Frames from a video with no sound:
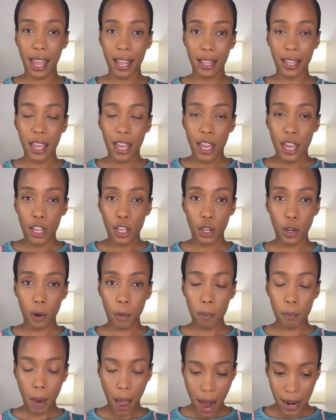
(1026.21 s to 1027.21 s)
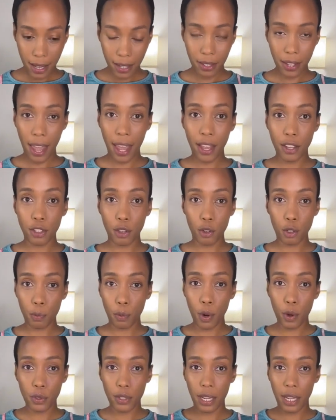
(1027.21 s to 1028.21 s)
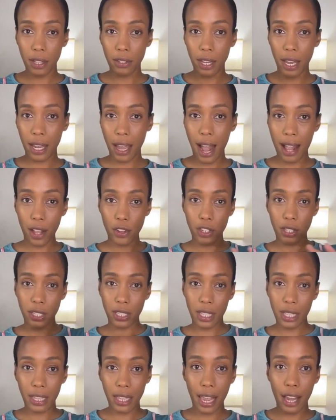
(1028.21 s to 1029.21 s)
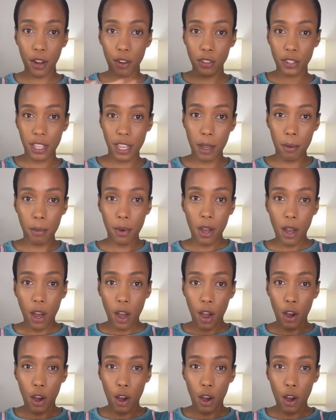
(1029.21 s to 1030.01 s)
And your body takes those proteins and kind of just layers them